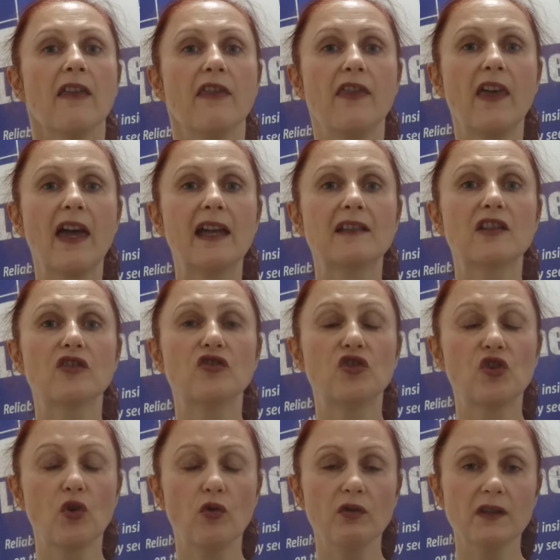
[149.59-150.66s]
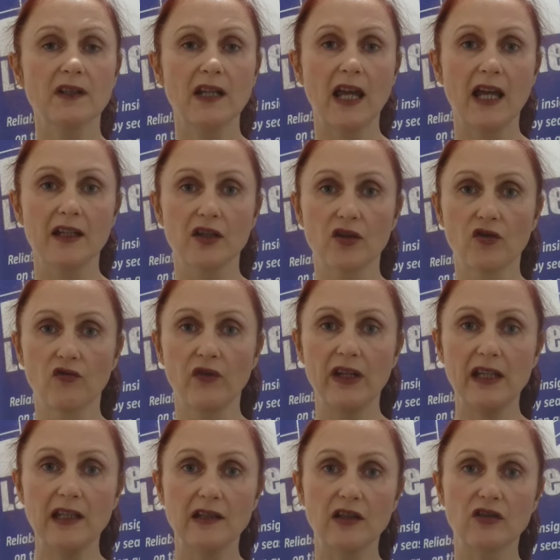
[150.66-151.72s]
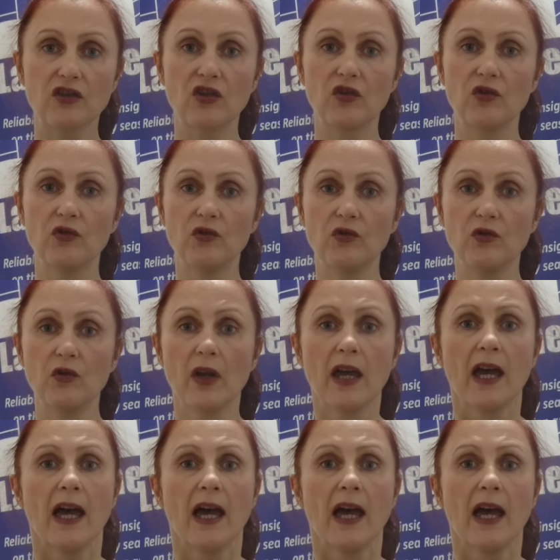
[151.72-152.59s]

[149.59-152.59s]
that Jordan had agreed to